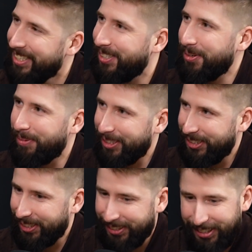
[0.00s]
too much
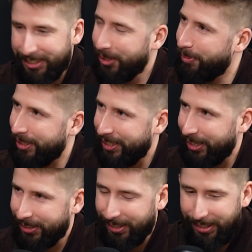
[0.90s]
sugar, too much
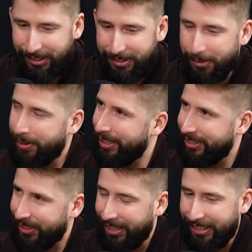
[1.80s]
alcohol, too many
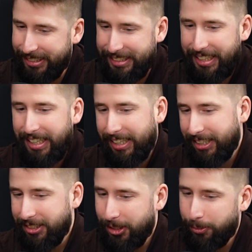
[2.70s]
drugs,
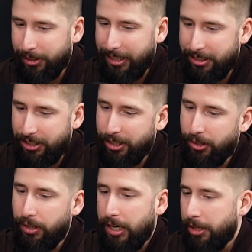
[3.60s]
consuming that too.